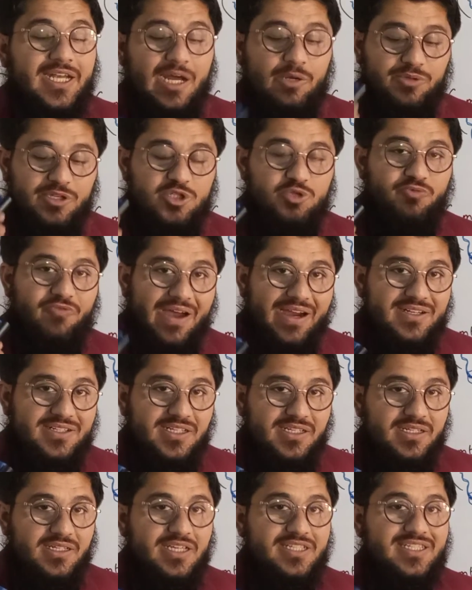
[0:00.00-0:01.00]
Now this
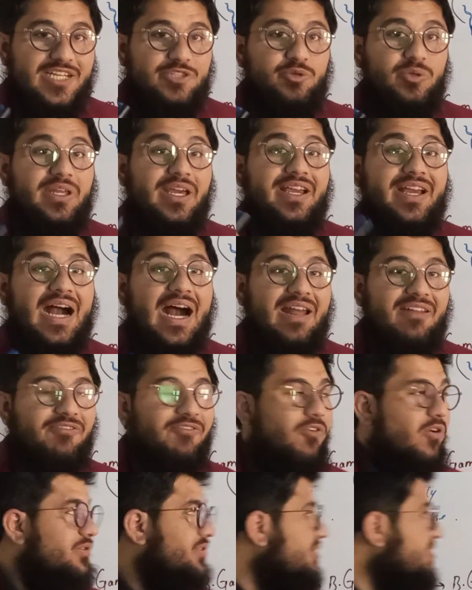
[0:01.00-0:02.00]
vector is actually a car
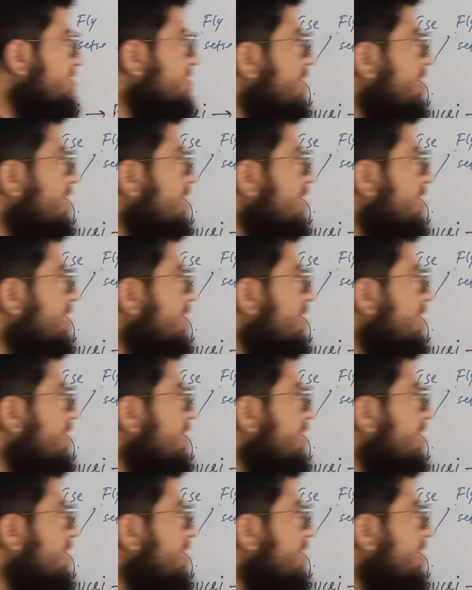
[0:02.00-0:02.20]
for this